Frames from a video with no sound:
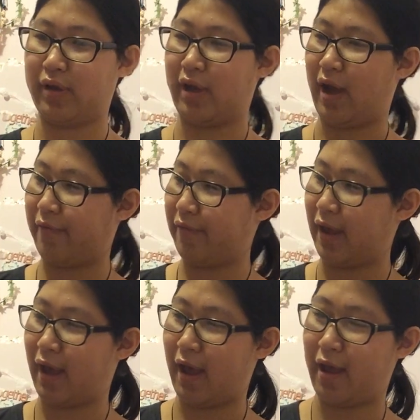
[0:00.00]
it have a
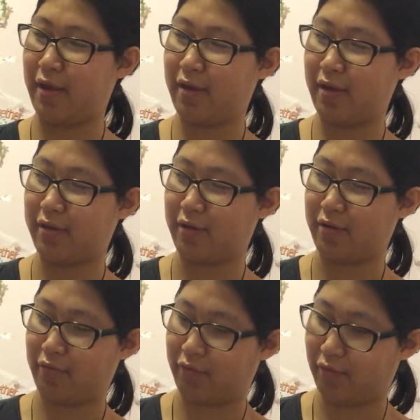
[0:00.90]
hand and then
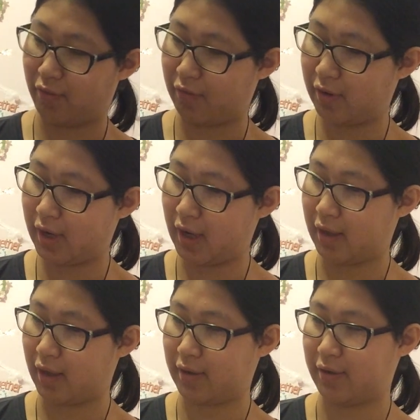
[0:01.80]
a phone, and
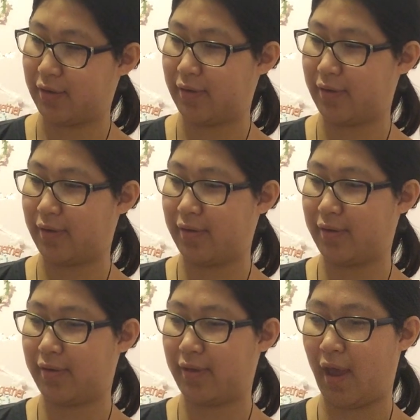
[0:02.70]
then it
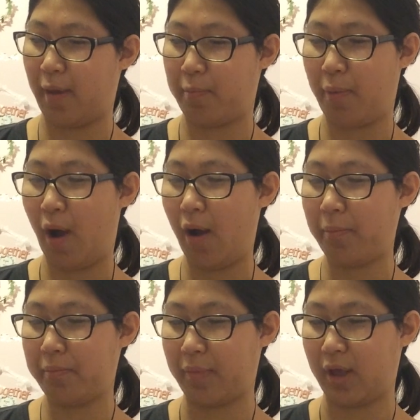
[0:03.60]
said,
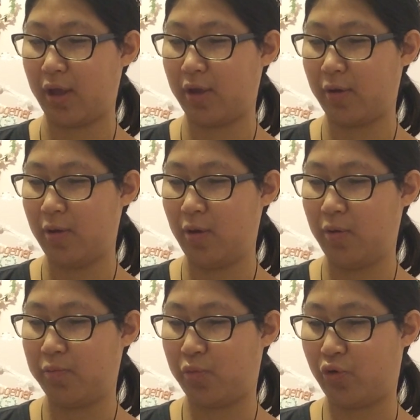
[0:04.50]
"Pop me,
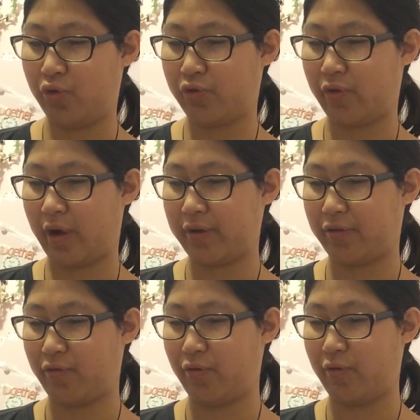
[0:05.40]
pull try
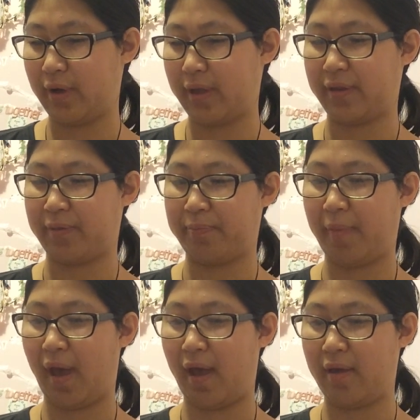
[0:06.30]
to
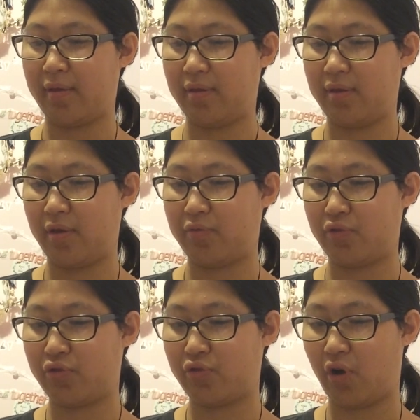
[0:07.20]
expand,
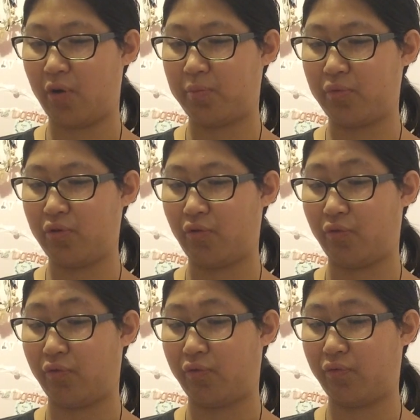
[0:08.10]
never drop your
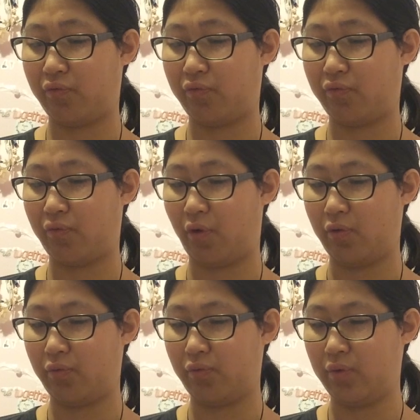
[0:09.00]

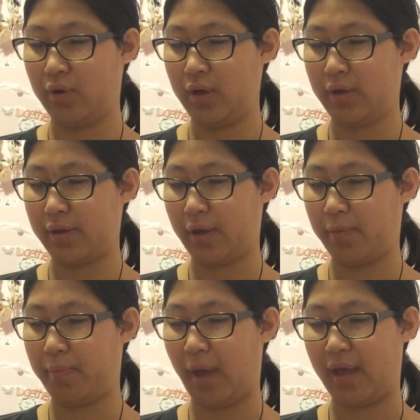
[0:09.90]
phone,
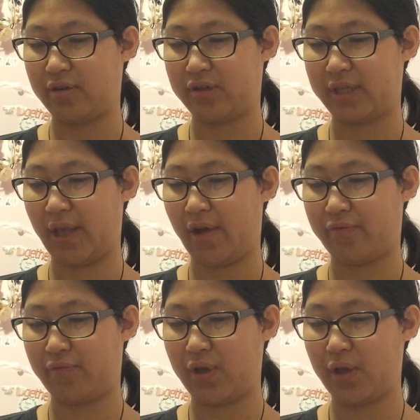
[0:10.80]
take better
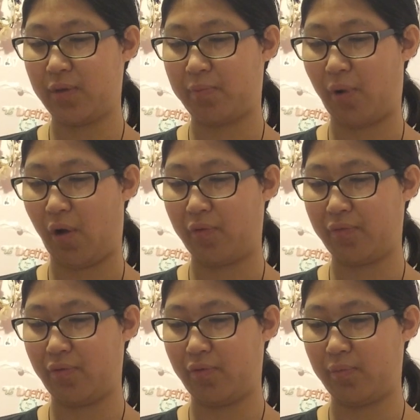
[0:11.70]
selfie, pop
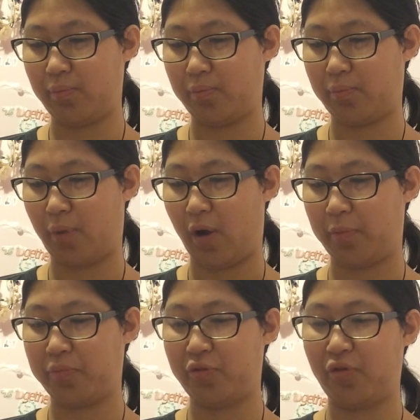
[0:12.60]

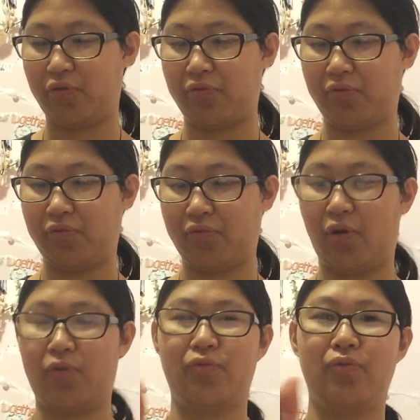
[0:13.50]
your
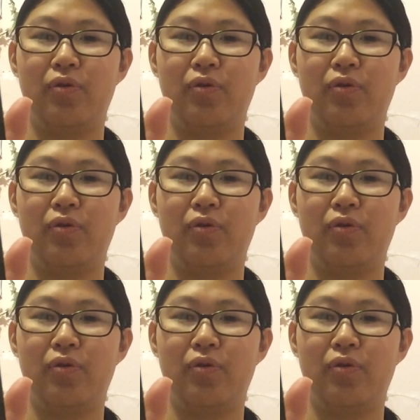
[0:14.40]
phone."